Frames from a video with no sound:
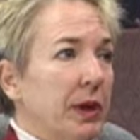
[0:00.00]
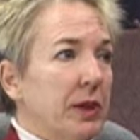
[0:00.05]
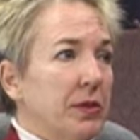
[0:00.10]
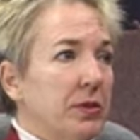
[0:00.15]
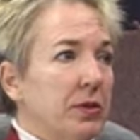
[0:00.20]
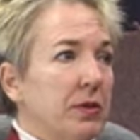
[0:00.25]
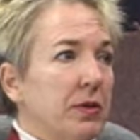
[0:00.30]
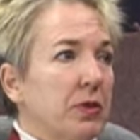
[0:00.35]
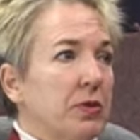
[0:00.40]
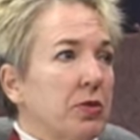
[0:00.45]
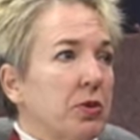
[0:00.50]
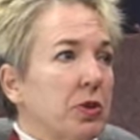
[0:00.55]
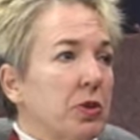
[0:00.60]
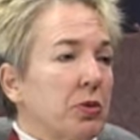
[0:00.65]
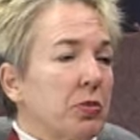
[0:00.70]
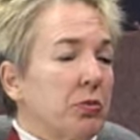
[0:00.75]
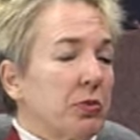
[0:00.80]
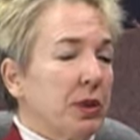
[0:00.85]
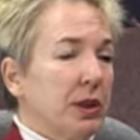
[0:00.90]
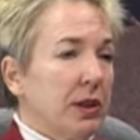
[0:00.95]
each of those
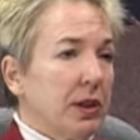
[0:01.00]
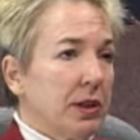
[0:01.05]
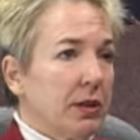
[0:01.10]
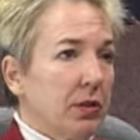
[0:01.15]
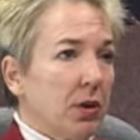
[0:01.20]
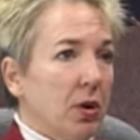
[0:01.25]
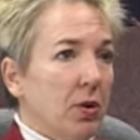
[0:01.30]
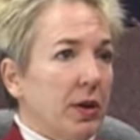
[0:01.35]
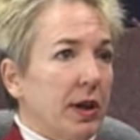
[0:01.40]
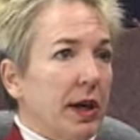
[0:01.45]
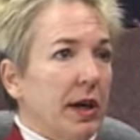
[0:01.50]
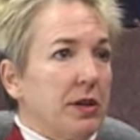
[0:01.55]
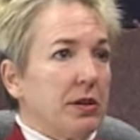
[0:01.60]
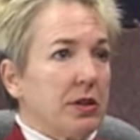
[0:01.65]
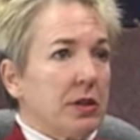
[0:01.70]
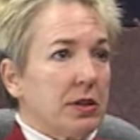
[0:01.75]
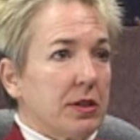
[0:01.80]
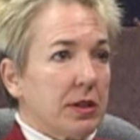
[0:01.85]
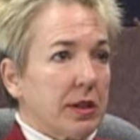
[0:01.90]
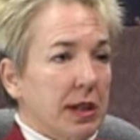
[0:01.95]
three
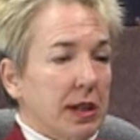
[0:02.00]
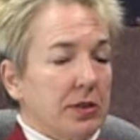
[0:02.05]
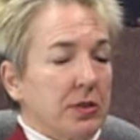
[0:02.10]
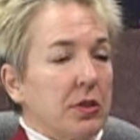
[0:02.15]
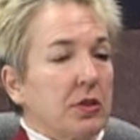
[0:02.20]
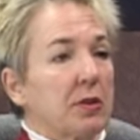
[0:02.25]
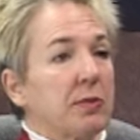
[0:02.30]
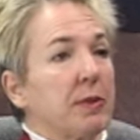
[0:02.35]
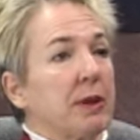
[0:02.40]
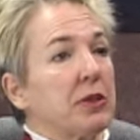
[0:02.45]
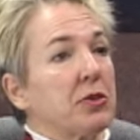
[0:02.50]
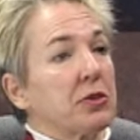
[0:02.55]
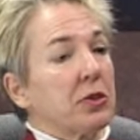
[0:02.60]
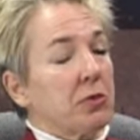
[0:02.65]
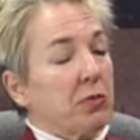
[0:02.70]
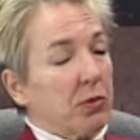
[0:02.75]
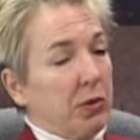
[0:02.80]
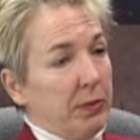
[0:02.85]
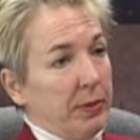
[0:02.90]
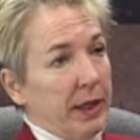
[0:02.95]
locations that I just
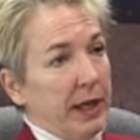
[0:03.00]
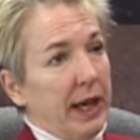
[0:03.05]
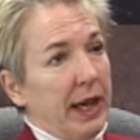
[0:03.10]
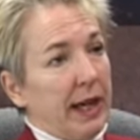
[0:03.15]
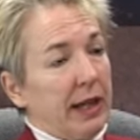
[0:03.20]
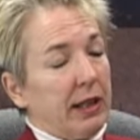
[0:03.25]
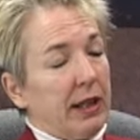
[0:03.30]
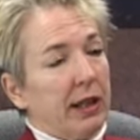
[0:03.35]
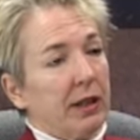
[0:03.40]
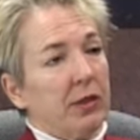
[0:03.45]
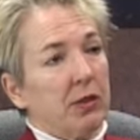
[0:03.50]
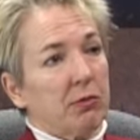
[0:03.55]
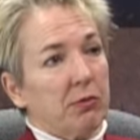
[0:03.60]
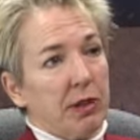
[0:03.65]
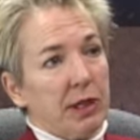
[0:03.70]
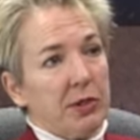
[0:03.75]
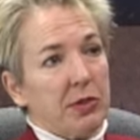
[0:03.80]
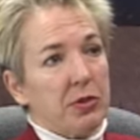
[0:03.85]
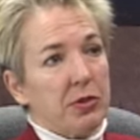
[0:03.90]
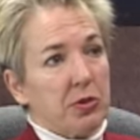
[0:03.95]
mentioned would be handling the
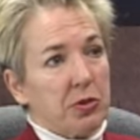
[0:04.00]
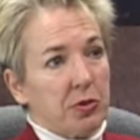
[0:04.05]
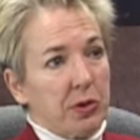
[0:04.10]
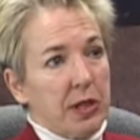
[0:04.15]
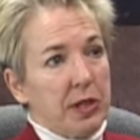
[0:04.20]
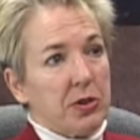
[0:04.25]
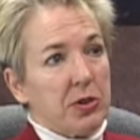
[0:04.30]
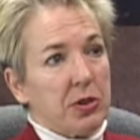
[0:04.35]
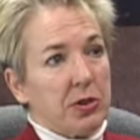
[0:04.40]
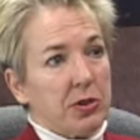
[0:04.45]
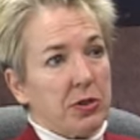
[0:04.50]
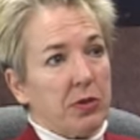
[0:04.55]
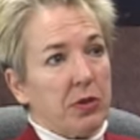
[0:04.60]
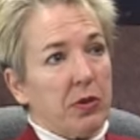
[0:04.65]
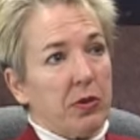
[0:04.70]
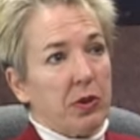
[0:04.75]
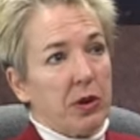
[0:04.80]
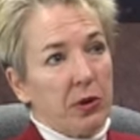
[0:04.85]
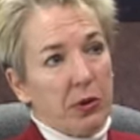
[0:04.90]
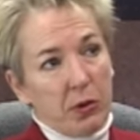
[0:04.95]
registration,
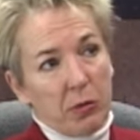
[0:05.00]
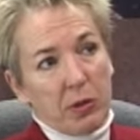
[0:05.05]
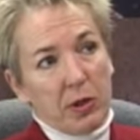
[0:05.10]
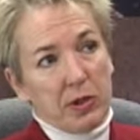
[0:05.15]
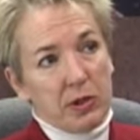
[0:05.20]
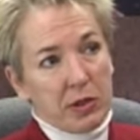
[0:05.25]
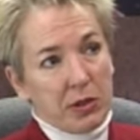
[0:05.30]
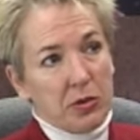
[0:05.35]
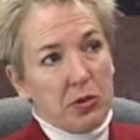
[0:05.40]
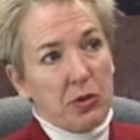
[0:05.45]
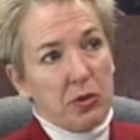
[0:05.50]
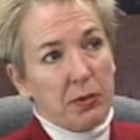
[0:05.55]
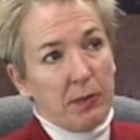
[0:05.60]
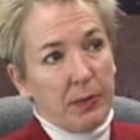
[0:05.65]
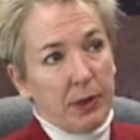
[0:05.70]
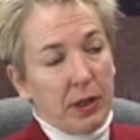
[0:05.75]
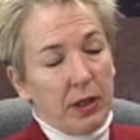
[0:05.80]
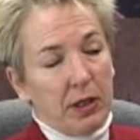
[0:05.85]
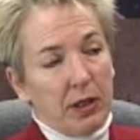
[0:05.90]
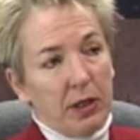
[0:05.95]
so they're the ones that should
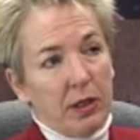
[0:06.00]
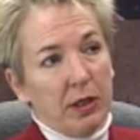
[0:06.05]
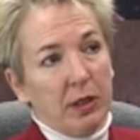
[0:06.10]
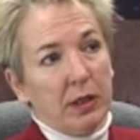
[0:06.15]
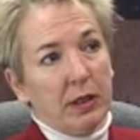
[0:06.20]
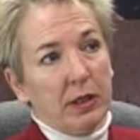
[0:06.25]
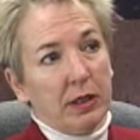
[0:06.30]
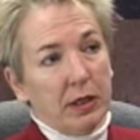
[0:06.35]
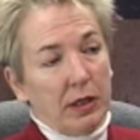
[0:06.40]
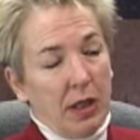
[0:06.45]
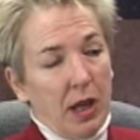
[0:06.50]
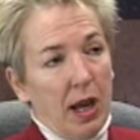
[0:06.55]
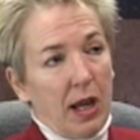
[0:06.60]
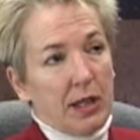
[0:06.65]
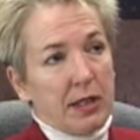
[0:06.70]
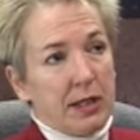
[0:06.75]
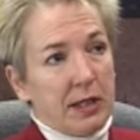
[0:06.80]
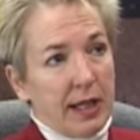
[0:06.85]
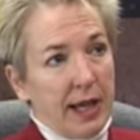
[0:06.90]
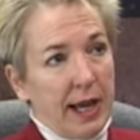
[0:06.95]
be
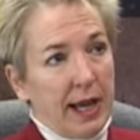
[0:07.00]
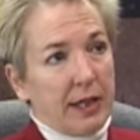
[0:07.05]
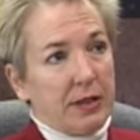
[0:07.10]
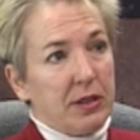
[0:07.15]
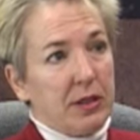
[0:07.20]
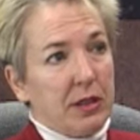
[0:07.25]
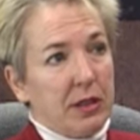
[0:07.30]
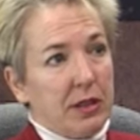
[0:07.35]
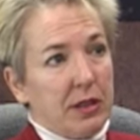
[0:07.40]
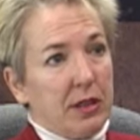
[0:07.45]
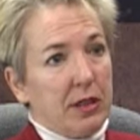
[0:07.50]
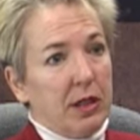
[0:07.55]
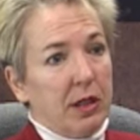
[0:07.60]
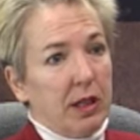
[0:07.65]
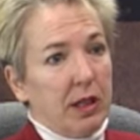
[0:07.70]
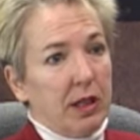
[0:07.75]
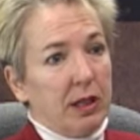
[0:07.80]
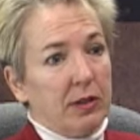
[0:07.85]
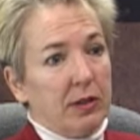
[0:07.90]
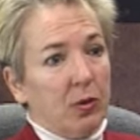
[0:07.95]
contacted,
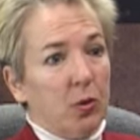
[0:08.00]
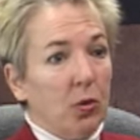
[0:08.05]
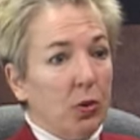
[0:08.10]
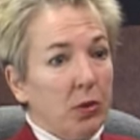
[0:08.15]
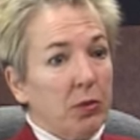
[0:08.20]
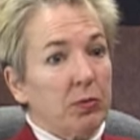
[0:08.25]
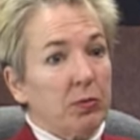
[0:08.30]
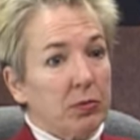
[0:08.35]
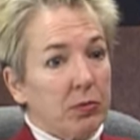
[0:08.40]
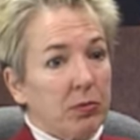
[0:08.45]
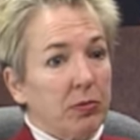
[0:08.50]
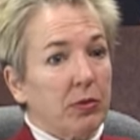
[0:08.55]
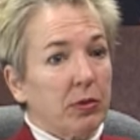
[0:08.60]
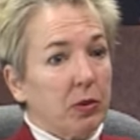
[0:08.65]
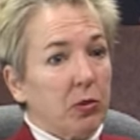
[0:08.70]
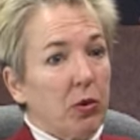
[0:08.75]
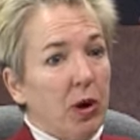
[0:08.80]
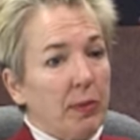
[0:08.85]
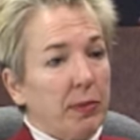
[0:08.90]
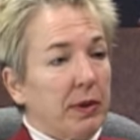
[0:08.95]
or the
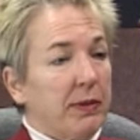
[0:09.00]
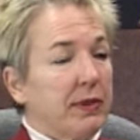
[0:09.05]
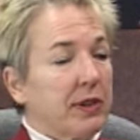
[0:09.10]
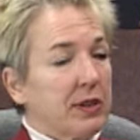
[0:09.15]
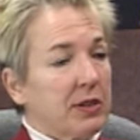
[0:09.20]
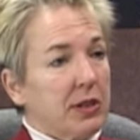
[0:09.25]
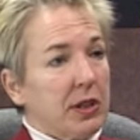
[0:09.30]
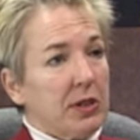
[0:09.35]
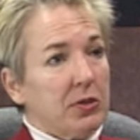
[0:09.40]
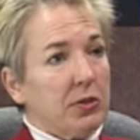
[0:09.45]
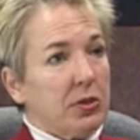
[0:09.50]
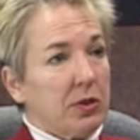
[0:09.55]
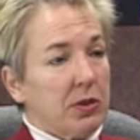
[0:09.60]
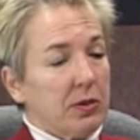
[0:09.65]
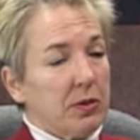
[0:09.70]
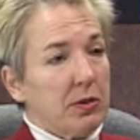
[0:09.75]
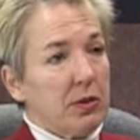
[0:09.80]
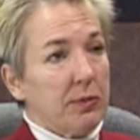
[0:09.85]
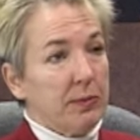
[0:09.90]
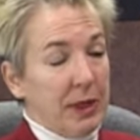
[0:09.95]
Cooperative
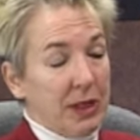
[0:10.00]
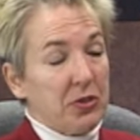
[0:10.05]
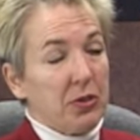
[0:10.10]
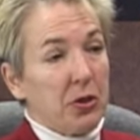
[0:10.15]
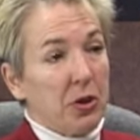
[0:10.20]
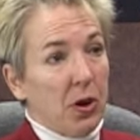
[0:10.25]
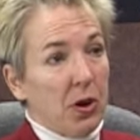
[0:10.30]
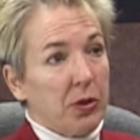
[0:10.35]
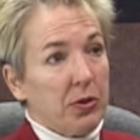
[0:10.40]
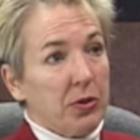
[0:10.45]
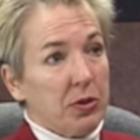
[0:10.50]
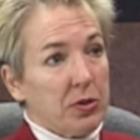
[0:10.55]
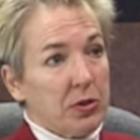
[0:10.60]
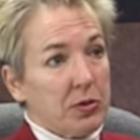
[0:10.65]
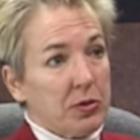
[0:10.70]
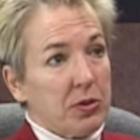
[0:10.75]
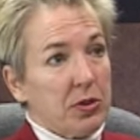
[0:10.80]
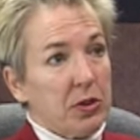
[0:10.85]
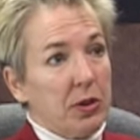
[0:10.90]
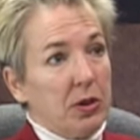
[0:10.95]
Extension. The Master Gardeners
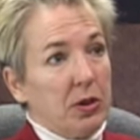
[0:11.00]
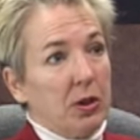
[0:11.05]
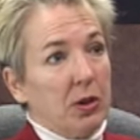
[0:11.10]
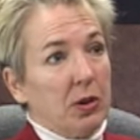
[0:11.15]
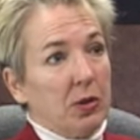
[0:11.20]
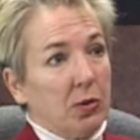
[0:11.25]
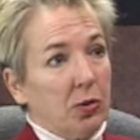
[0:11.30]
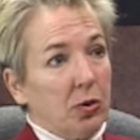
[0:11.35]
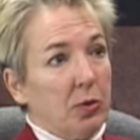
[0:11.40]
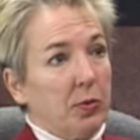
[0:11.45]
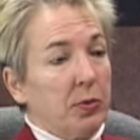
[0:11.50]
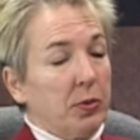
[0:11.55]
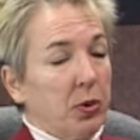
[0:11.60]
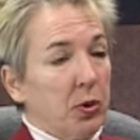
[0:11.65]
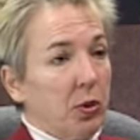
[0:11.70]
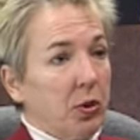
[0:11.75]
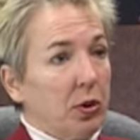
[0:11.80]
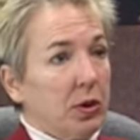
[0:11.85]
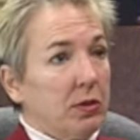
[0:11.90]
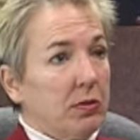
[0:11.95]
group
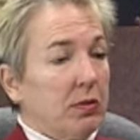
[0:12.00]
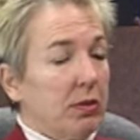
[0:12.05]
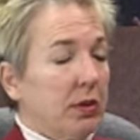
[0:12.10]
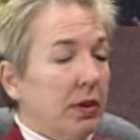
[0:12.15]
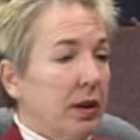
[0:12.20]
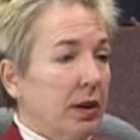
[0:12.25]
could